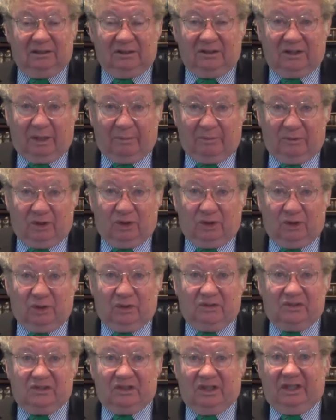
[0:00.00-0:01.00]

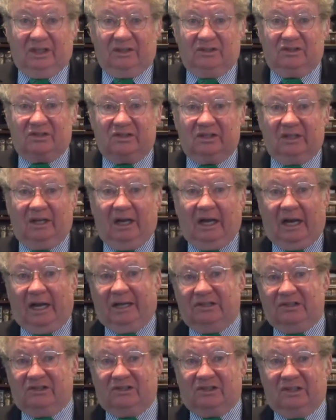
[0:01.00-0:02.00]
Tammuz, it's
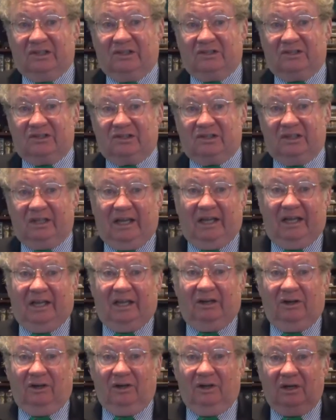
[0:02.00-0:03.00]
Isis
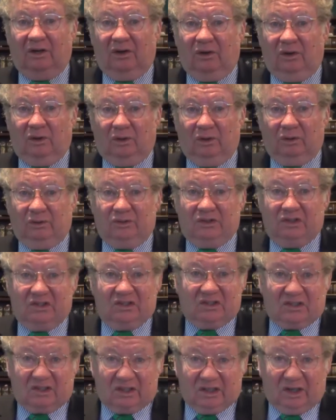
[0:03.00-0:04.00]
and
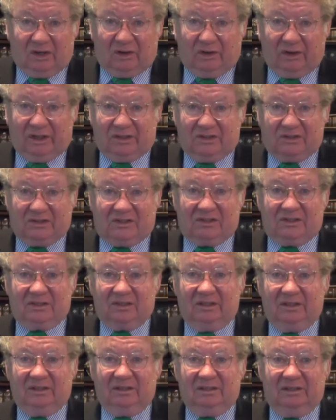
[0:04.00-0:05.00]
Osiris.
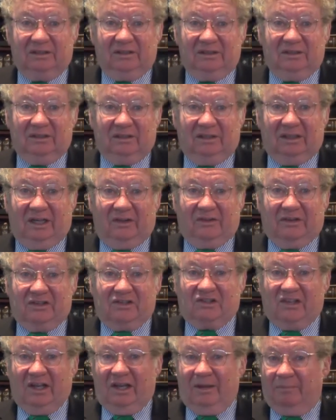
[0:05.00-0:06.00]
Now, the
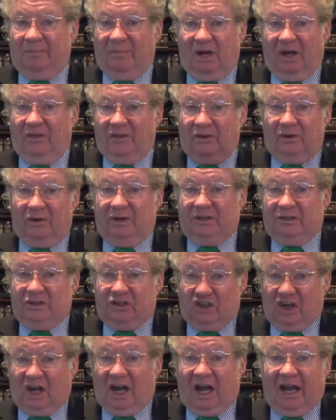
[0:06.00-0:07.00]
same mother and
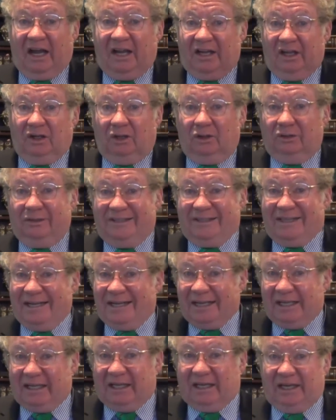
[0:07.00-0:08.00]
child
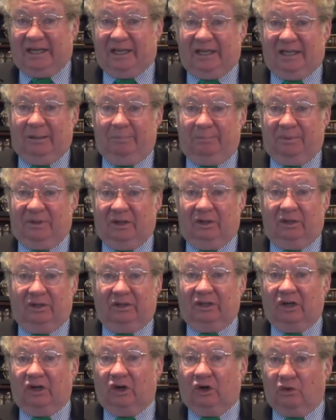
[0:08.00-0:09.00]
deity appeared
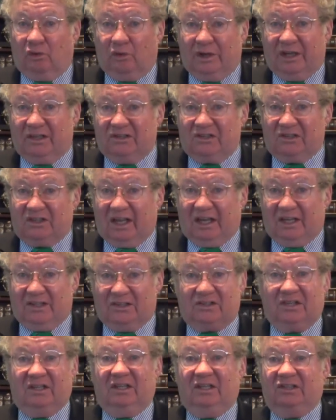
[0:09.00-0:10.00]
in Greece
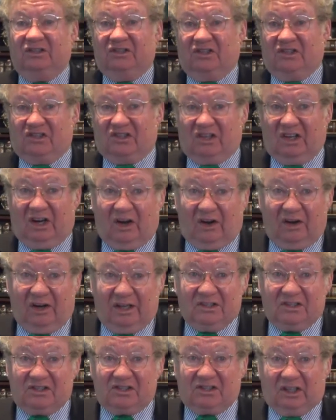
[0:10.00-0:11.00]
as
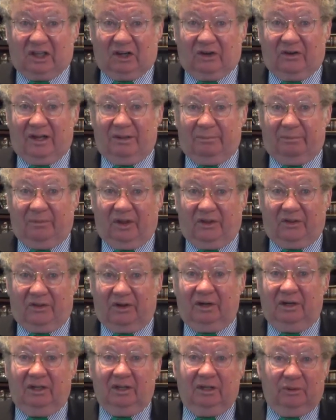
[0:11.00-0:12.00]
Ceres, the great
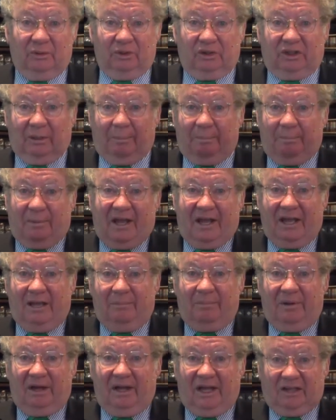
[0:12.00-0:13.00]
mother, with the
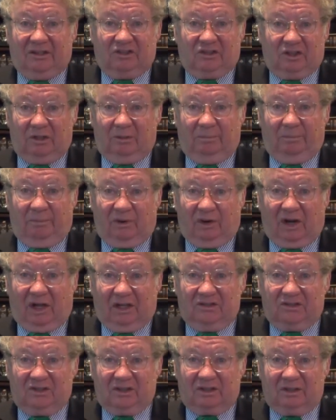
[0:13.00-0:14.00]
babe as her
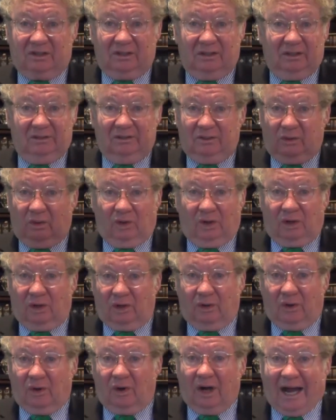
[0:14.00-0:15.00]
breast,
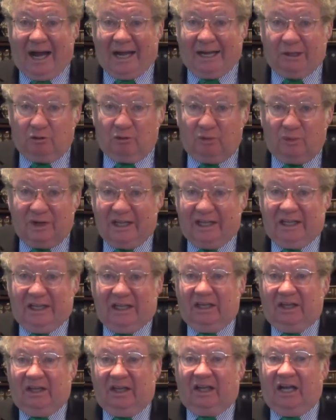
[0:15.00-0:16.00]
or, or
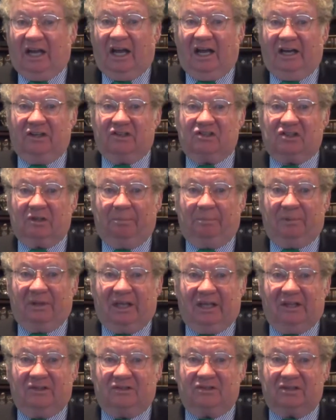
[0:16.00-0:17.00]
Irene, the goddess of
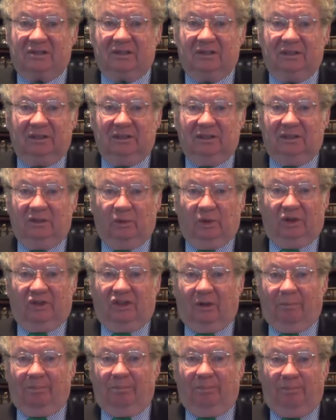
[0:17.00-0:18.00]
peace with
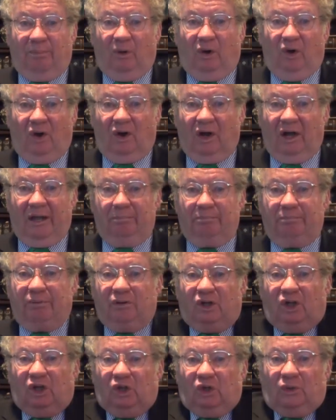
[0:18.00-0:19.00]
the boy
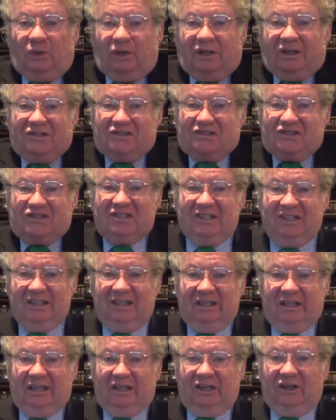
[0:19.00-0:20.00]
Plutus
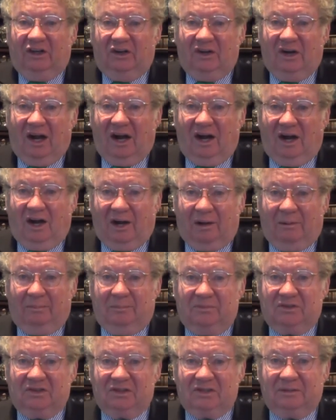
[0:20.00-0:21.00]
in her
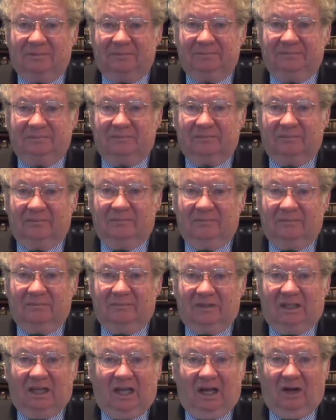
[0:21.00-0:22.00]
arms.
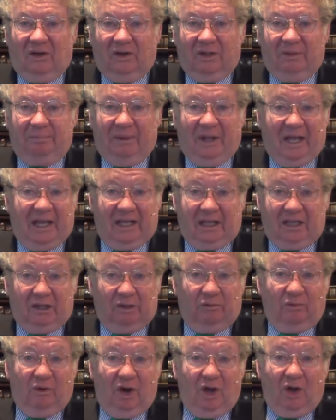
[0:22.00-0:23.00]
Now, in
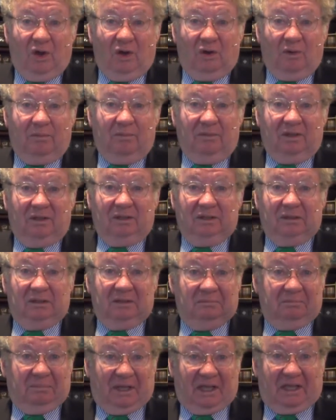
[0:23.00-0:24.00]
pagan Rome,
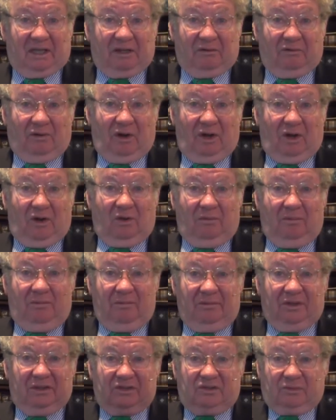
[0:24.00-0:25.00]
pagan Rome,
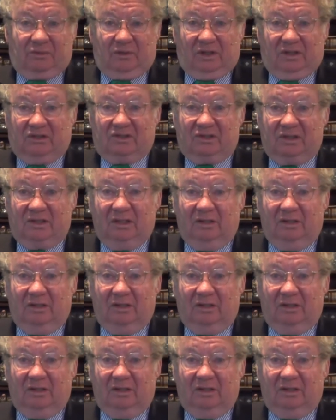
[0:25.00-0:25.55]
this was